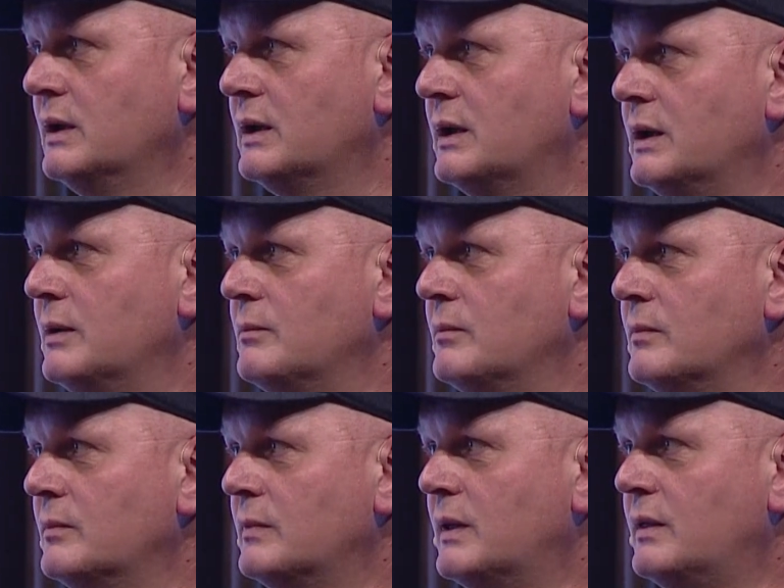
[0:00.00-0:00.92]

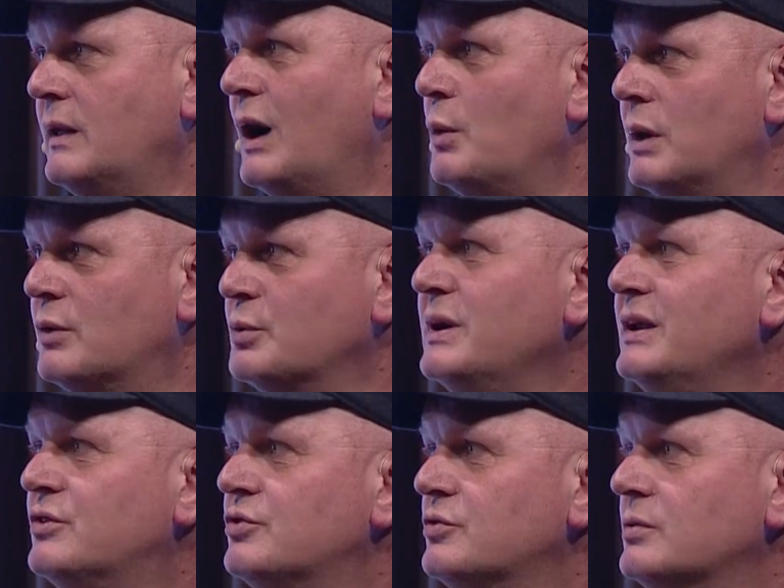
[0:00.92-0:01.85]
Our
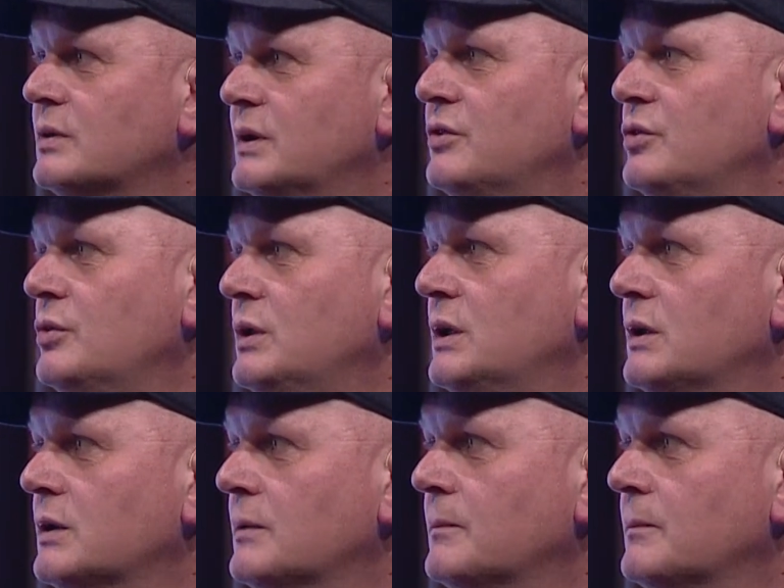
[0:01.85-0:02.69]
reach is unique.